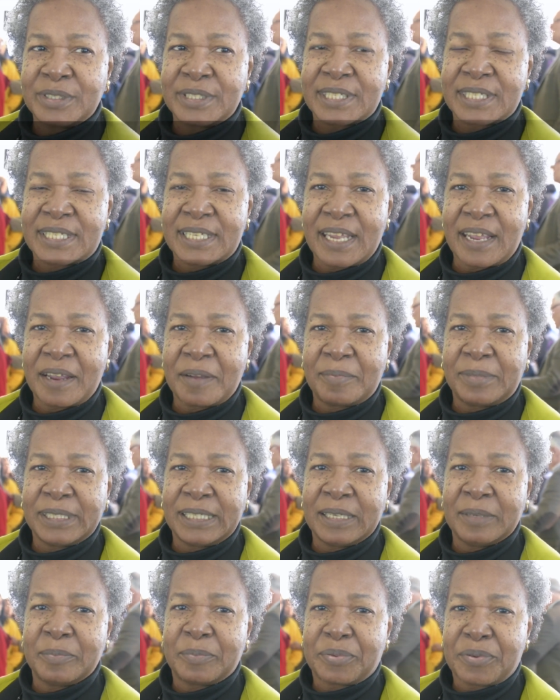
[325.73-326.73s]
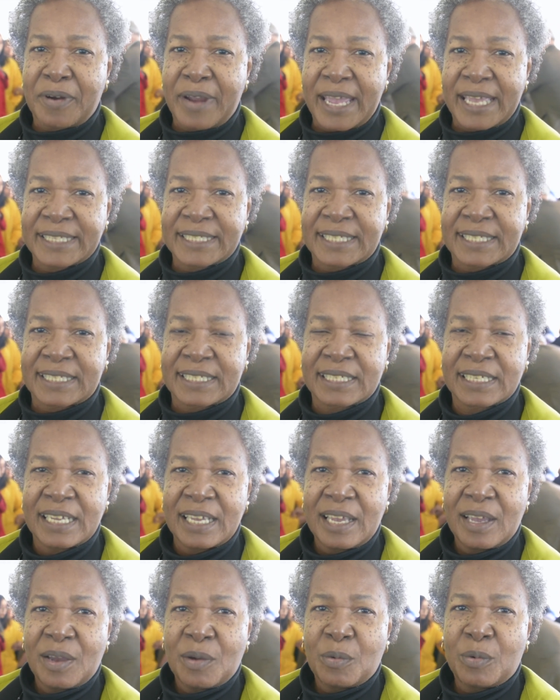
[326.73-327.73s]
was terribly impressed
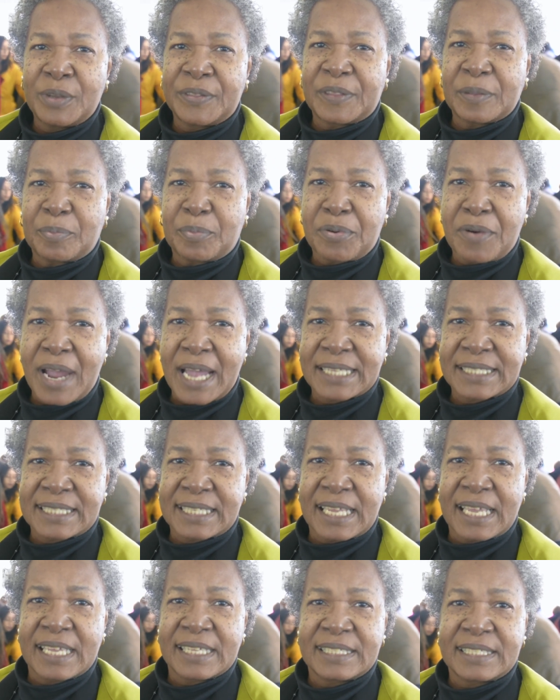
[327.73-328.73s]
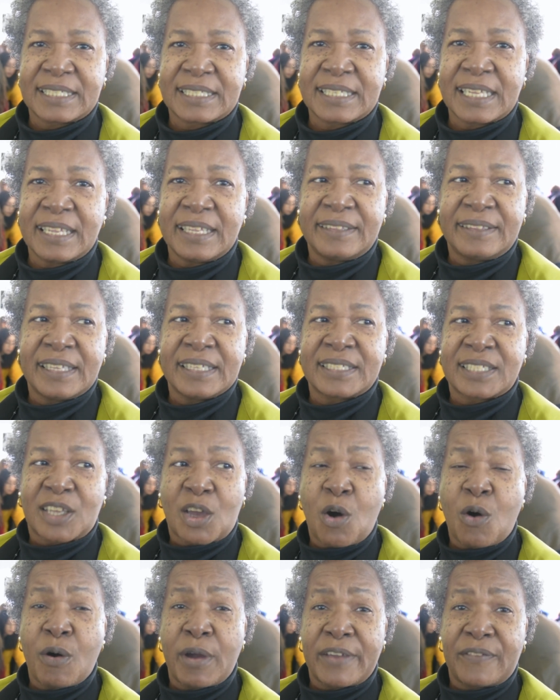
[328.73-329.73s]
with the process that's
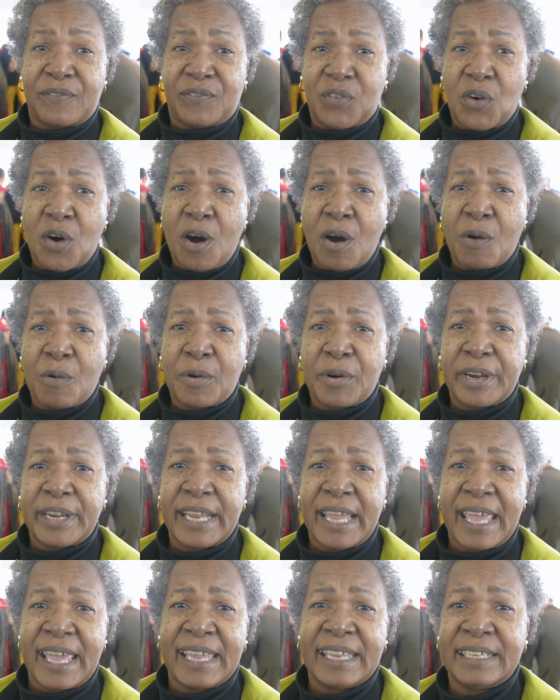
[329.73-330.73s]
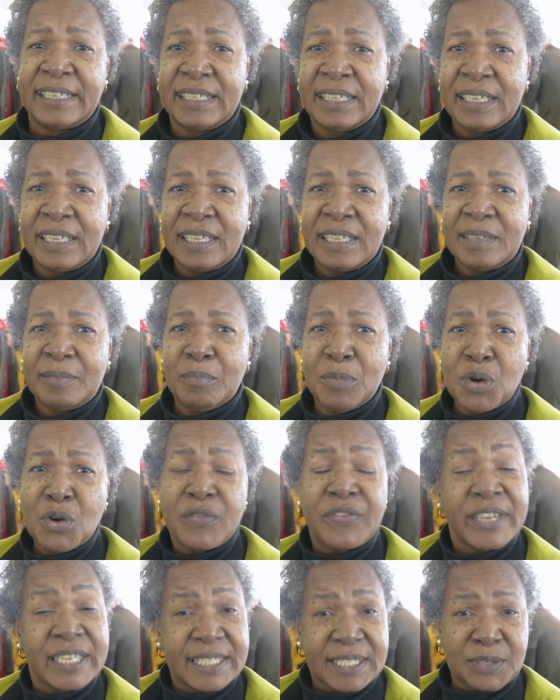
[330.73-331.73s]
going forward and
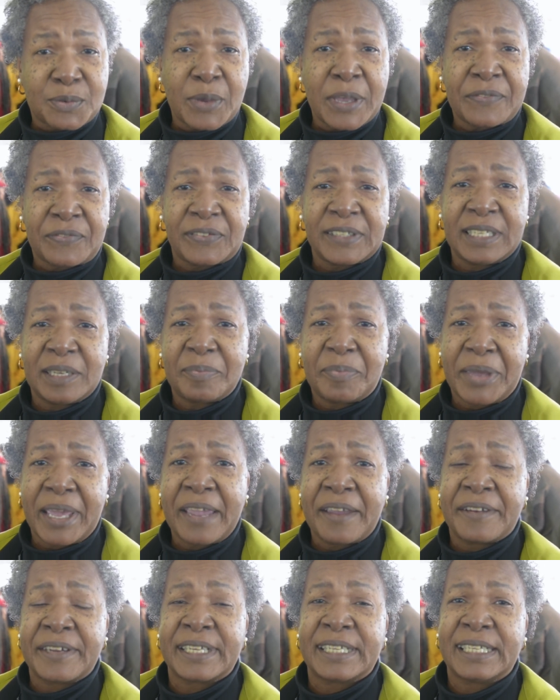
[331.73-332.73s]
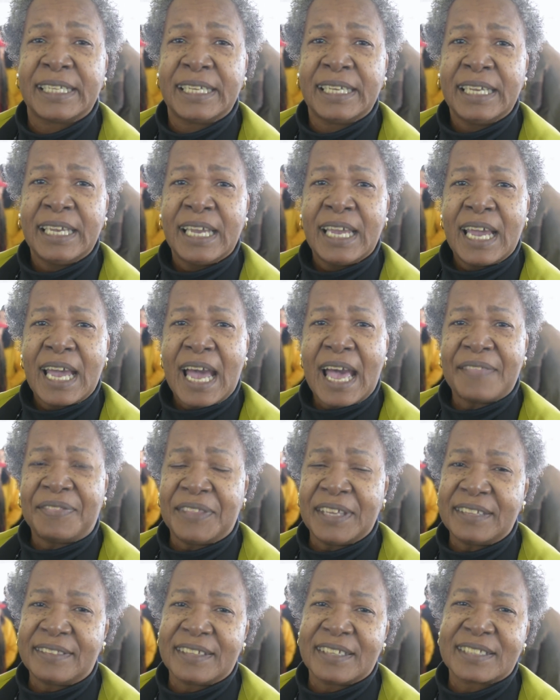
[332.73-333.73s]
moving swiftly, apparently. I
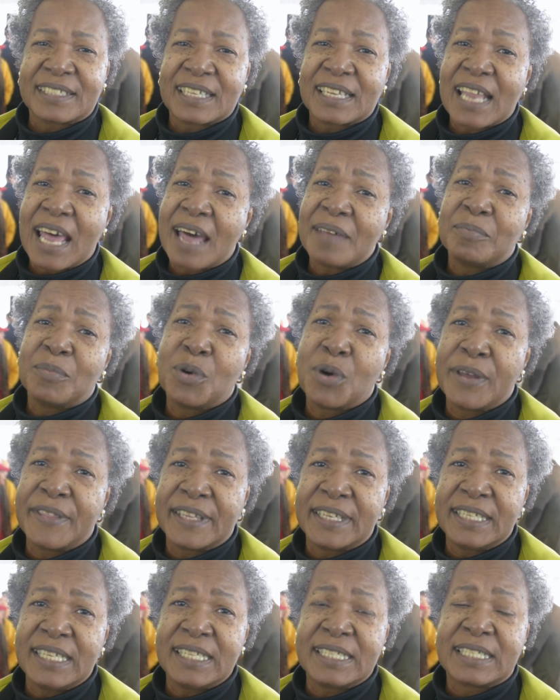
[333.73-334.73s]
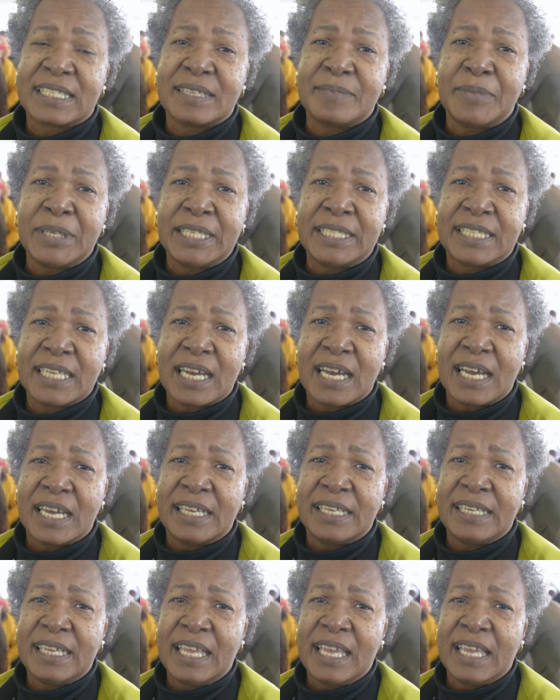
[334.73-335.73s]
think there's a lot more that needs to be
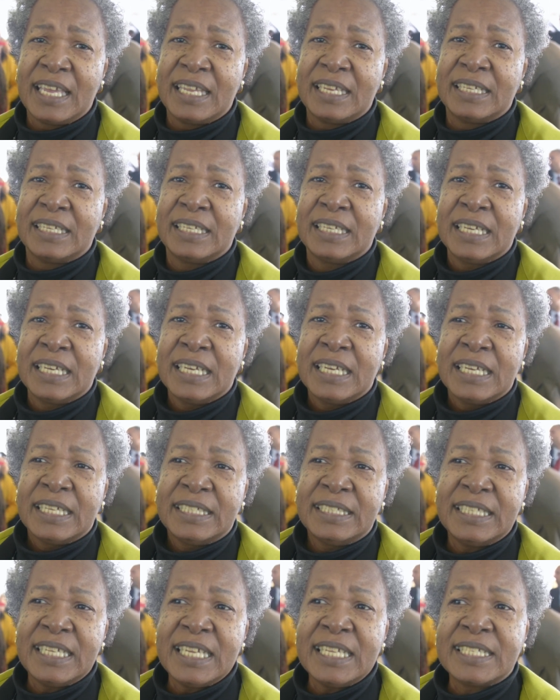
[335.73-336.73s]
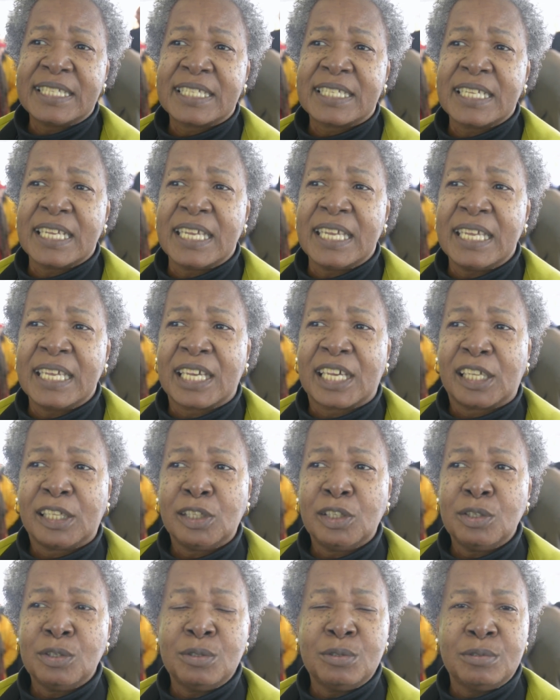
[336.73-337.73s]
done and needs to
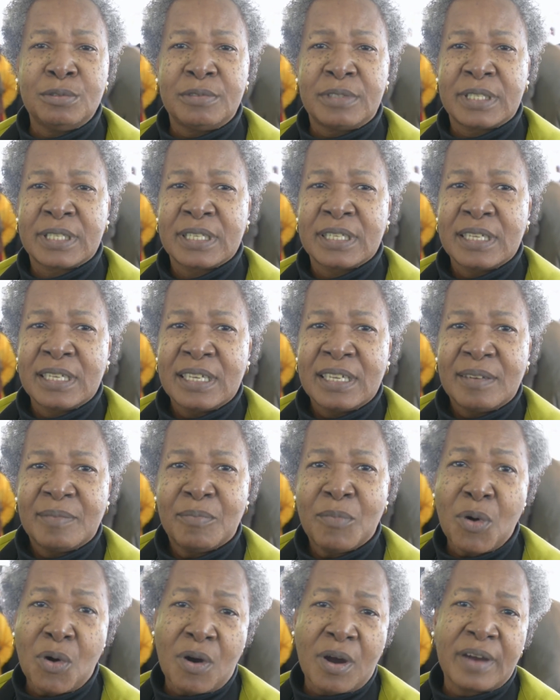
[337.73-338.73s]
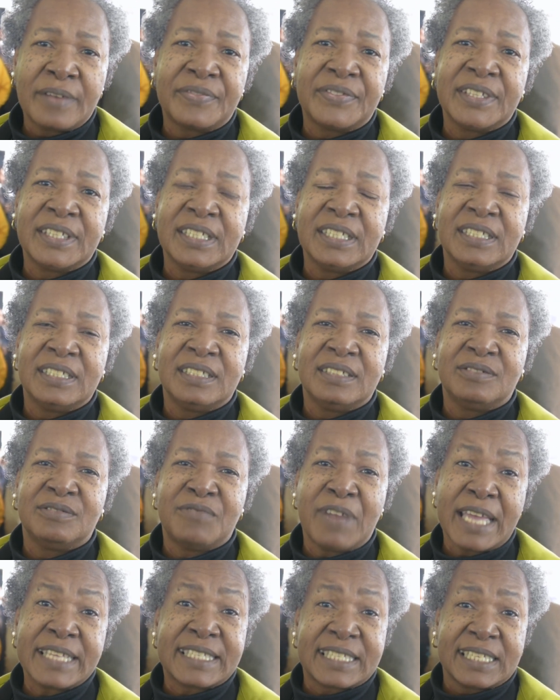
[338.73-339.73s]
include more of the
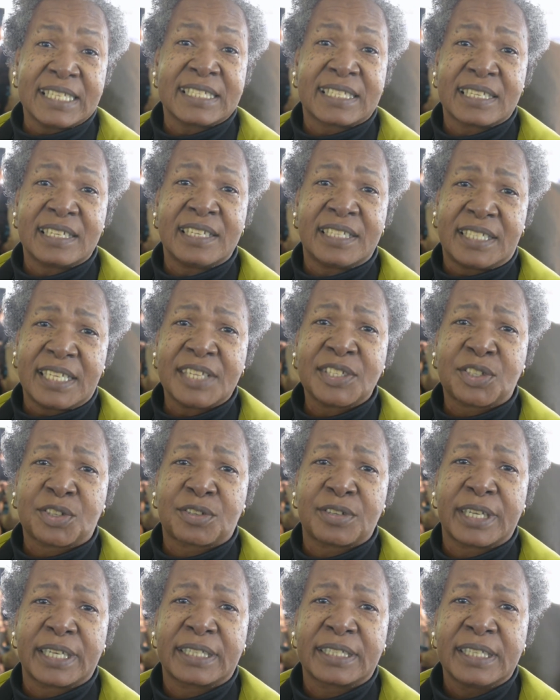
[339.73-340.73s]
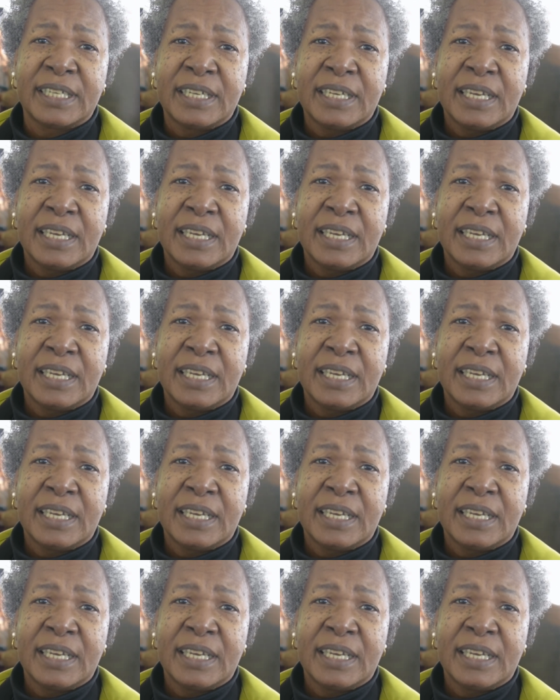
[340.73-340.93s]
residents of the district,